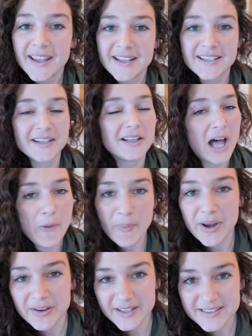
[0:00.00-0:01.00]
He did a lot
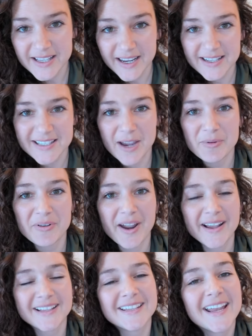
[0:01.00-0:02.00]
better the second time
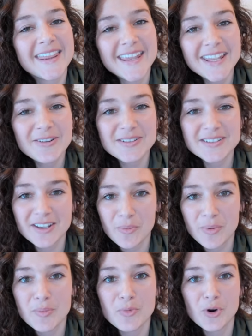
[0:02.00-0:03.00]
around because I think he was a little
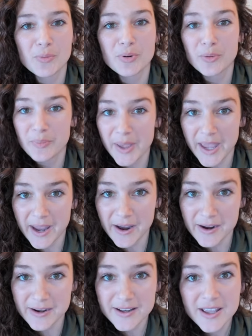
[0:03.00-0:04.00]
bit more
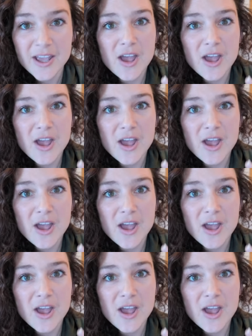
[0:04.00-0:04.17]
prepared